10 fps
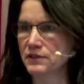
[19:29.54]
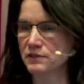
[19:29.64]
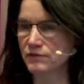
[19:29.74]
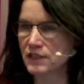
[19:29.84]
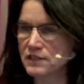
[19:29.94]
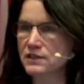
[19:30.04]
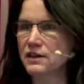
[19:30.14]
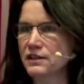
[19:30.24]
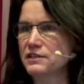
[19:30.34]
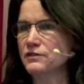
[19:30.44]
these
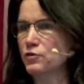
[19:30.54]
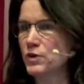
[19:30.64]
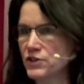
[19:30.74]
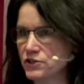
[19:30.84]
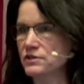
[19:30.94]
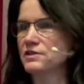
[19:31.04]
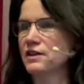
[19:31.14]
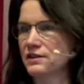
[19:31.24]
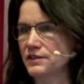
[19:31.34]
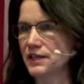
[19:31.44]
kind of questions
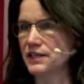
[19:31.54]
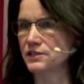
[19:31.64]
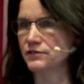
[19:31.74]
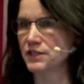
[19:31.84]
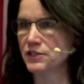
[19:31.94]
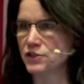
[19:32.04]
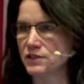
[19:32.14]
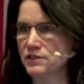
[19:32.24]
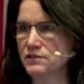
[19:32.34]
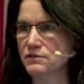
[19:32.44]
are in the heads of
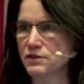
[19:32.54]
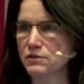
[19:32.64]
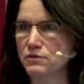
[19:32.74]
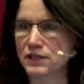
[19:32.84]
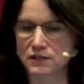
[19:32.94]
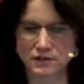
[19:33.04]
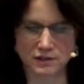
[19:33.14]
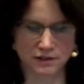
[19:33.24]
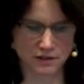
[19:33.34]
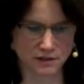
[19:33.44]
teachers. So
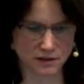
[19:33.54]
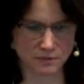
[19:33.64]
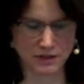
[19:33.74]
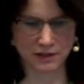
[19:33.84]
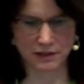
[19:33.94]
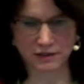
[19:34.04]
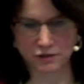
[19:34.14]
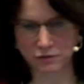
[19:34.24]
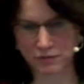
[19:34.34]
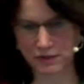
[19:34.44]
that's something that
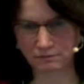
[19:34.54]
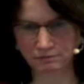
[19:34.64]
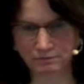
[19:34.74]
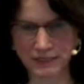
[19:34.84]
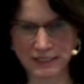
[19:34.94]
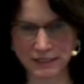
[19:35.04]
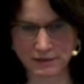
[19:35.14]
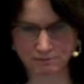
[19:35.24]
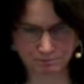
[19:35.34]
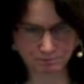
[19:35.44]
should be dealt.
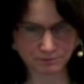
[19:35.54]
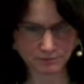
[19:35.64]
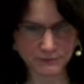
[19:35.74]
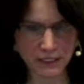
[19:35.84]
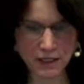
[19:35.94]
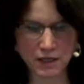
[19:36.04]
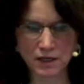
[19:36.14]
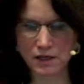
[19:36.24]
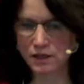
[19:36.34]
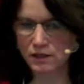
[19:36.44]

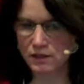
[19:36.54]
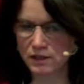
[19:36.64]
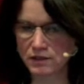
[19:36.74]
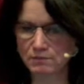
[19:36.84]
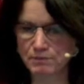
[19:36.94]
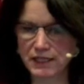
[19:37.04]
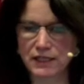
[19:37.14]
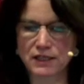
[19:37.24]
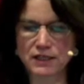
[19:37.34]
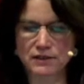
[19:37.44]
In the
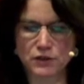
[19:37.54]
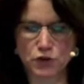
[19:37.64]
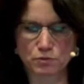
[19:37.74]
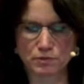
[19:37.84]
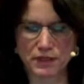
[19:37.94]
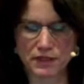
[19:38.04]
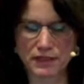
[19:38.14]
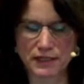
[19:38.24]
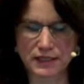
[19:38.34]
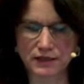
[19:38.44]
beginning, there should be
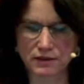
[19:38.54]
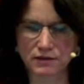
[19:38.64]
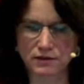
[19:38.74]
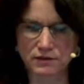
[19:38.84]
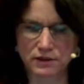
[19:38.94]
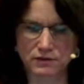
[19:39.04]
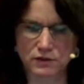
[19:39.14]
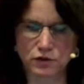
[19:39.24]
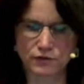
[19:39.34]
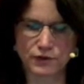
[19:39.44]
the
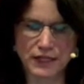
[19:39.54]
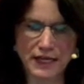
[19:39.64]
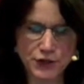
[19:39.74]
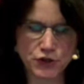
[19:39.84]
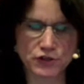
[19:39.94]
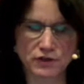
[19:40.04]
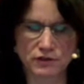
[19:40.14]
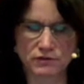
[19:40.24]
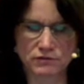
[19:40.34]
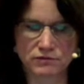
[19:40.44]
sort of
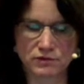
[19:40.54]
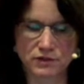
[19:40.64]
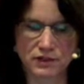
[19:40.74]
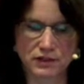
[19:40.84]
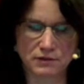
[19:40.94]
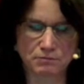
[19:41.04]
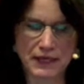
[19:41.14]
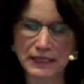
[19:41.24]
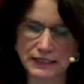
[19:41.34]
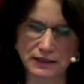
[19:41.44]
relation
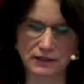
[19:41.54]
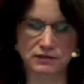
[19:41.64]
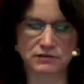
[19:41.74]
building